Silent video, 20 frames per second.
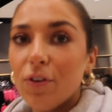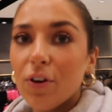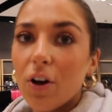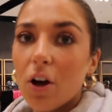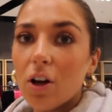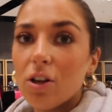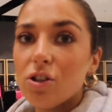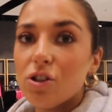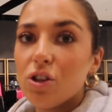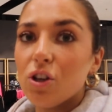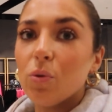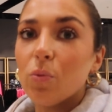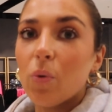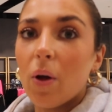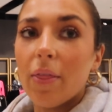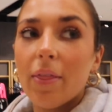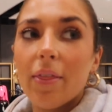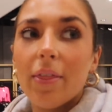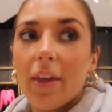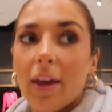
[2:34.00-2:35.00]
you guys do
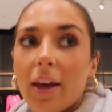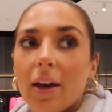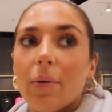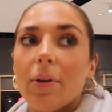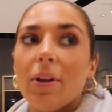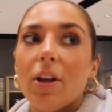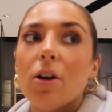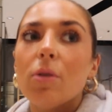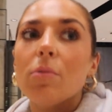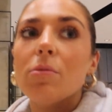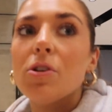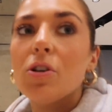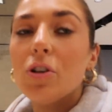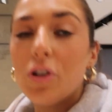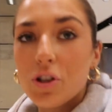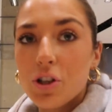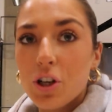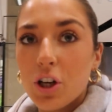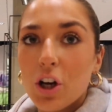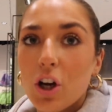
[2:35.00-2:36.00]
one thing when you come to
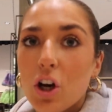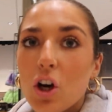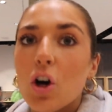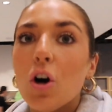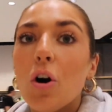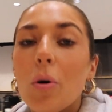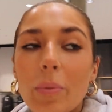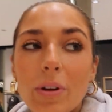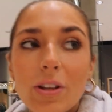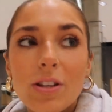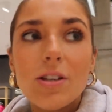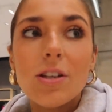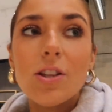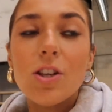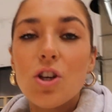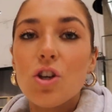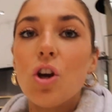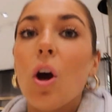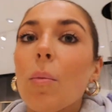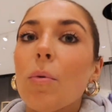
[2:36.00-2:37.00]
London, come into the
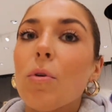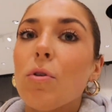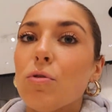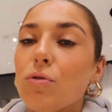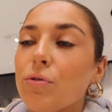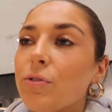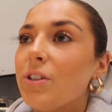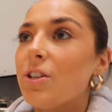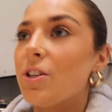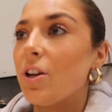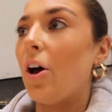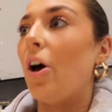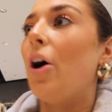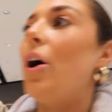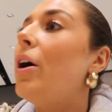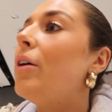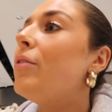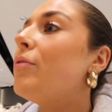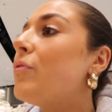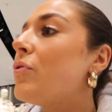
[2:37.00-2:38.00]
shop called
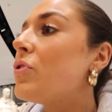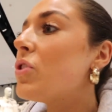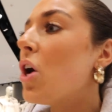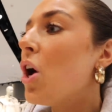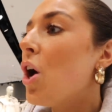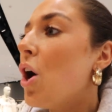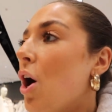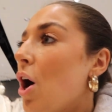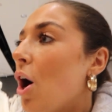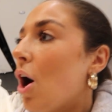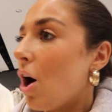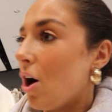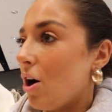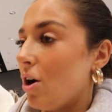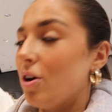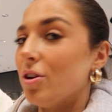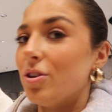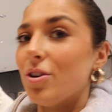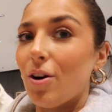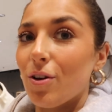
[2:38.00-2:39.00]
Reserved
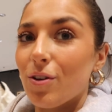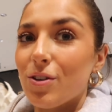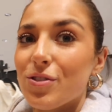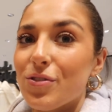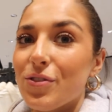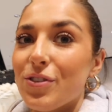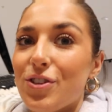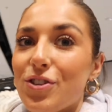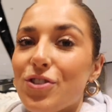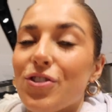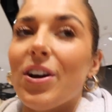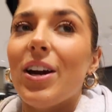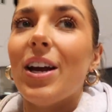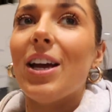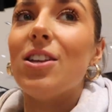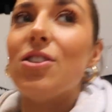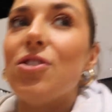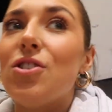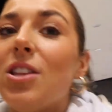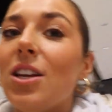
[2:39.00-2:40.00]
on Oxford Street.
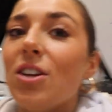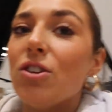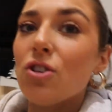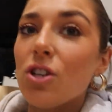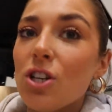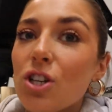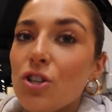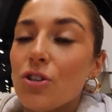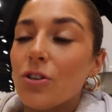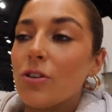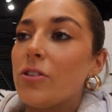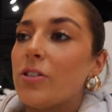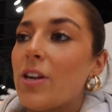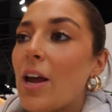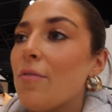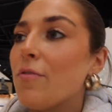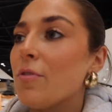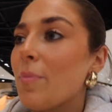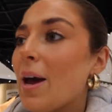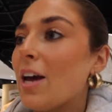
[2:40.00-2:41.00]
It's literally just
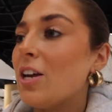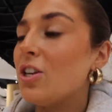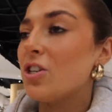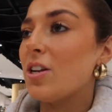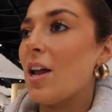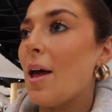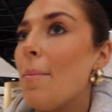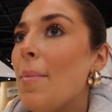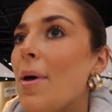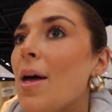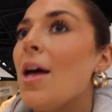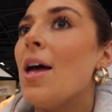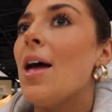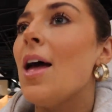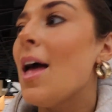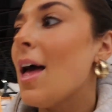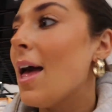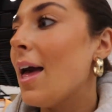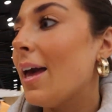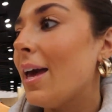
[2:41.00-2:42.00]
down from H&M.
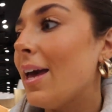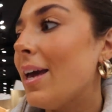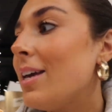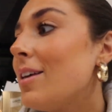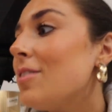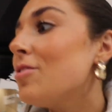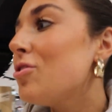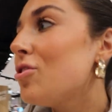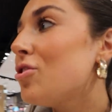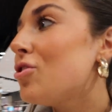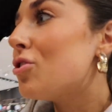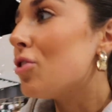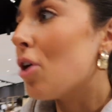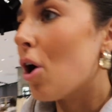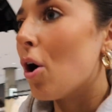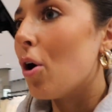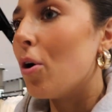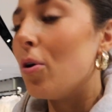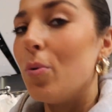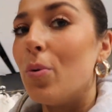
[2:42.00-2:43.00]
It is
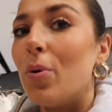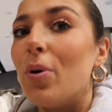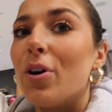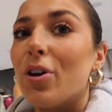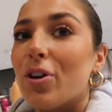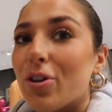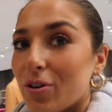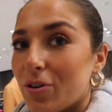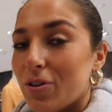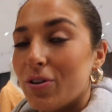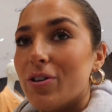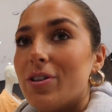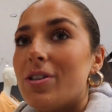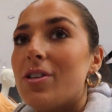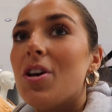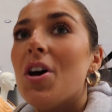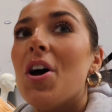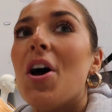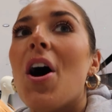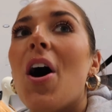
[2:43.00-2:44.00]
so good.
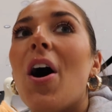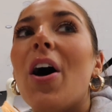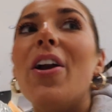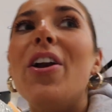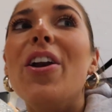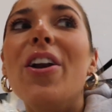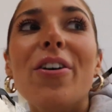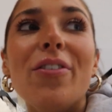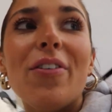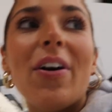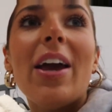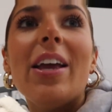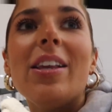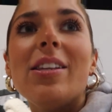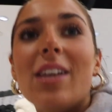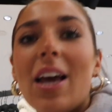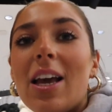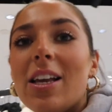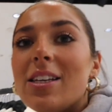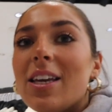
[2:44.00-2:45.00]
I love it.
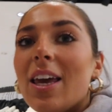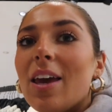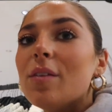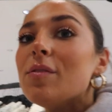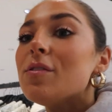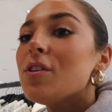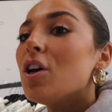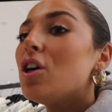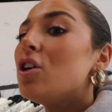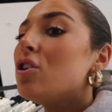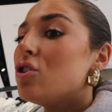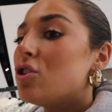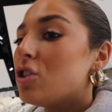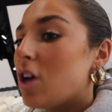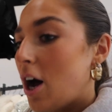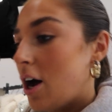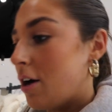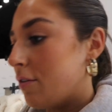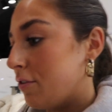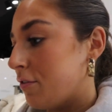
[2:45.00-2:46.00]
It gives like
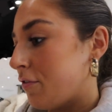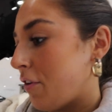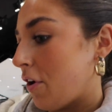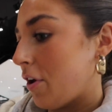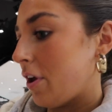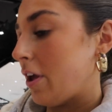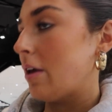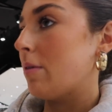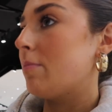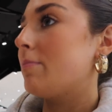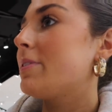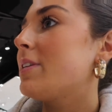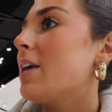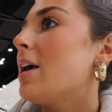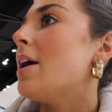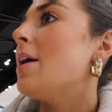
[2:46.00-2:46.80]
Zara vibes,